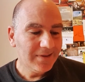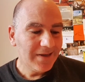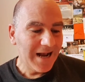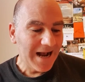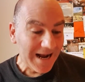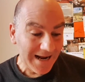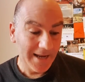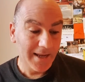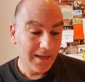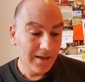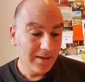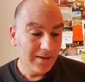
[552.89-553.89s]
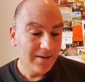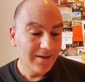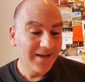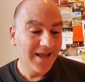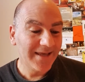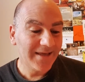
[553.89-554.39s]
high
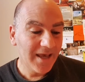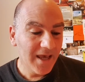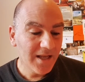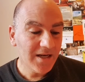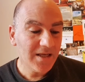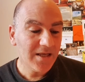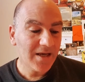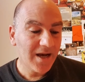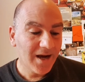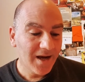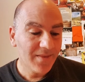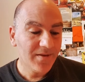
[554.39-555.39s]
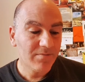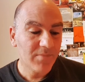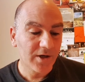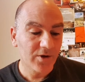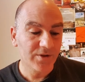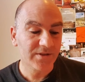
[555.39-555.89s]
like any other
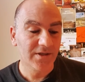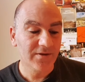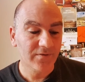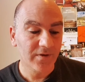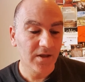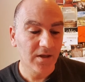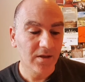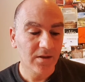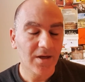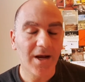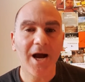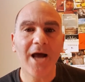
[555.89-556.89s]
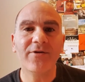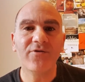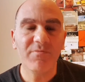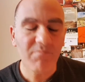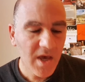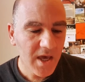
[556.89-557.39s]
margosa tree and
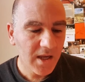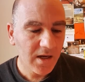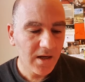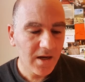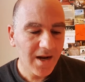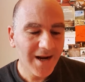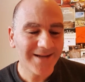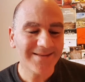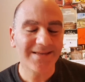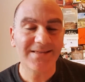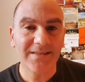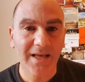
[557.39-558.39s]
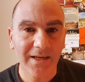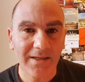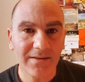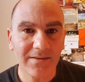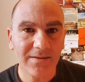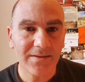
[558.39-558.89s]
remain at the exact
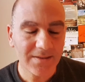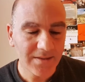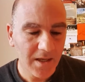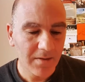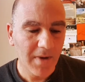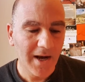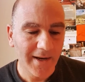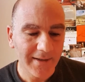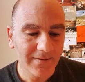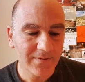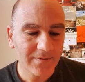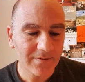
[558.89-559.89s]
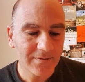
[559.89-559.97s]
same height